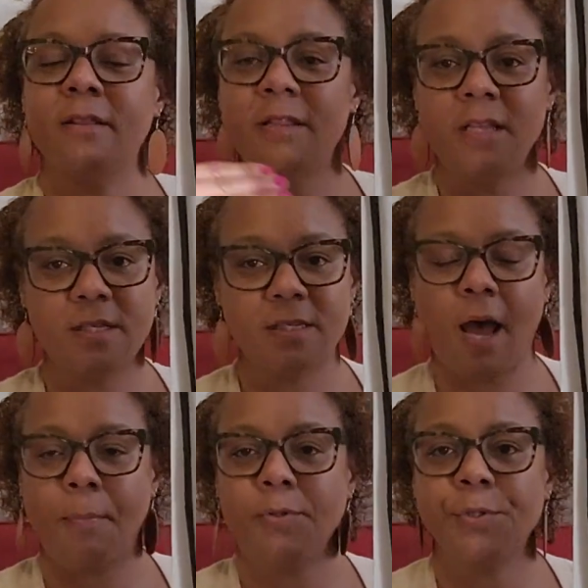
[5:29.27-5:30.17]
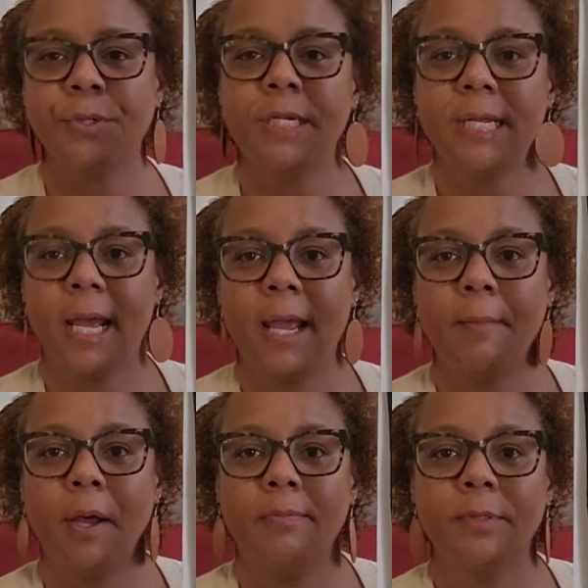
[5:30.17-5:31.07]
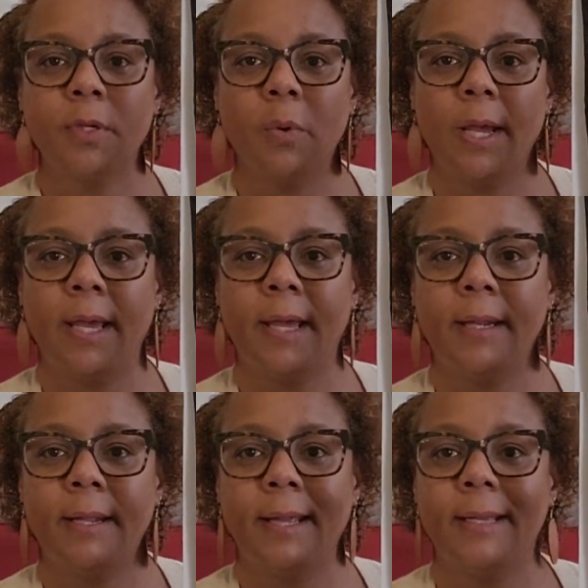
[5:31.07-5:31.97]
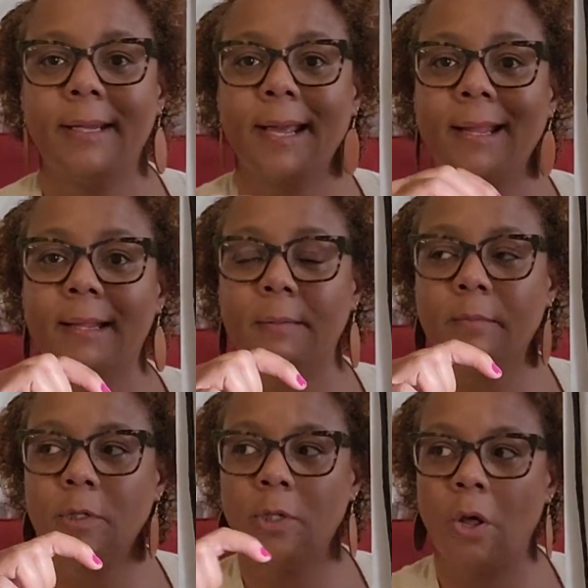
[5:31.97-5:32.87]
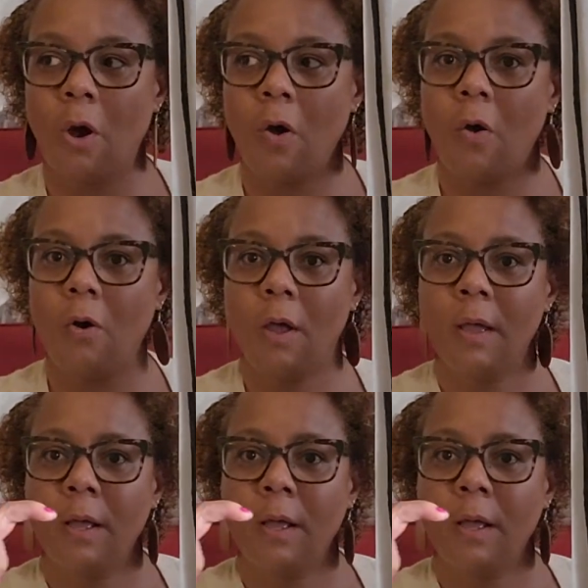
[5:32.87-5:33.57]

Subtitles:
this opportunity came up to go ahead and get a long